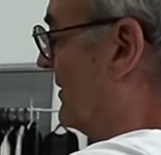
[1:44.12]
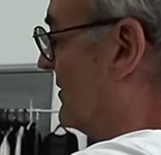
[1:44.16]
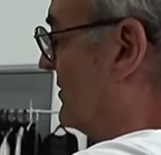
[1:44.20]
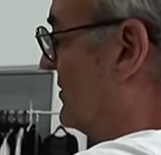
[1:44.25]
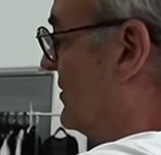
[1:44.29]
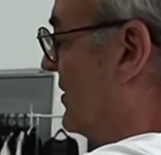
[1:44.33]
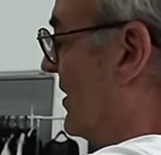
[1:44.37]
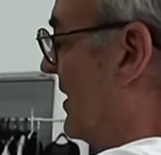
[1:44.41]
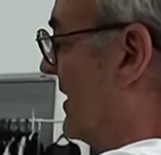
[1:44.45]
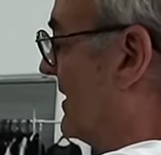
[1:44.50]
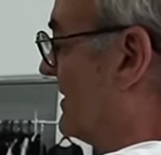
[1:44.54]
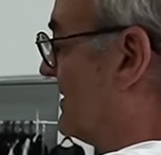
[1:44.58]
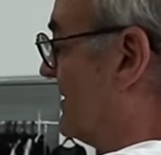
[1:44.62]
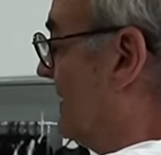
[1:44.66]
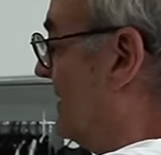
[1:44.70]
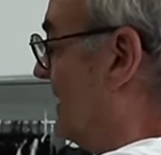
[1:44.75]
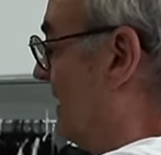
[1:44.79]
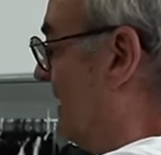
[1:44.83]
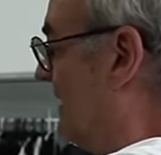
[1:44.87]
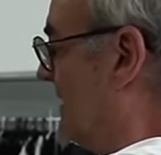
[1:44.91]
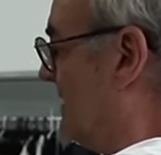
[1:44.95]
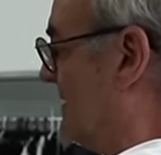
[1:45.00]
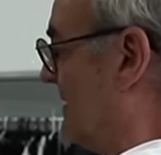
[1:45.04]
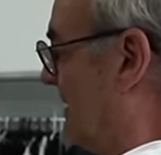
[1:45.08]
it's nice and
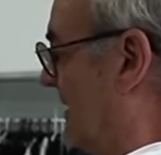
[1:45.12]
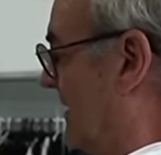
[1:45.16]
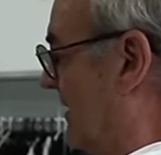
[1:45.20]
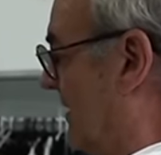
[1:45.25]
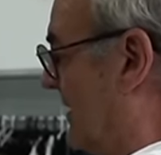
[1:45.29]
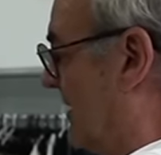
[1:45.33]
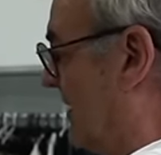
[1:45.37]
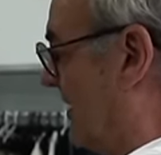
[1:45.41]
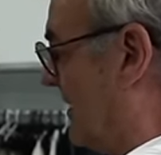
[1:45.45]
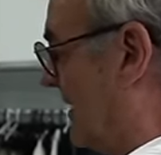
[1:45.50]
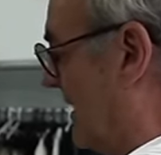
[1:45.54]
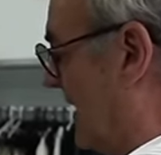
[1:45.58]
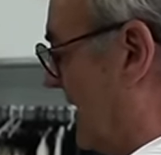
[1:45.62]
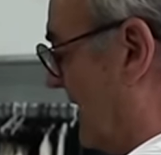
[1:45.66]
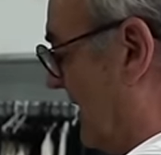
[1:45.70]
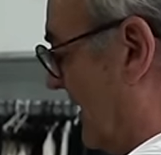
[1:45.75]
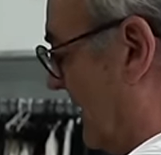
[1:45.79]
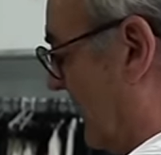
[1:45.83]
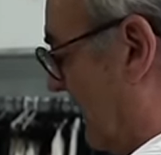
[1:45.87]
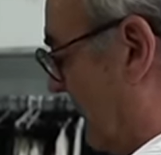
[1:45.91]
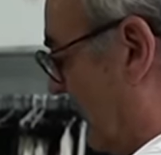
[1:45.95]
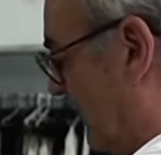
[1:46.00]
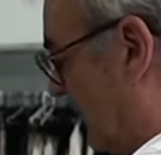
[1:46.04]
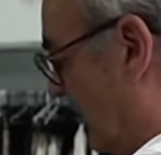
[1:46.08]
easy to
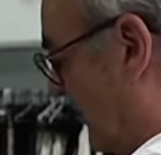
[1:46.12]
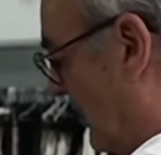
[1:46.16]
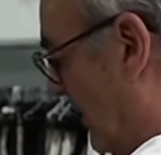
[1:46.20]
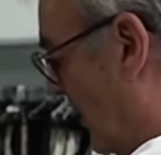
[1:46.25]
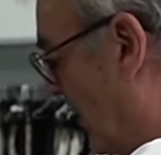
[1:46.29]
lift and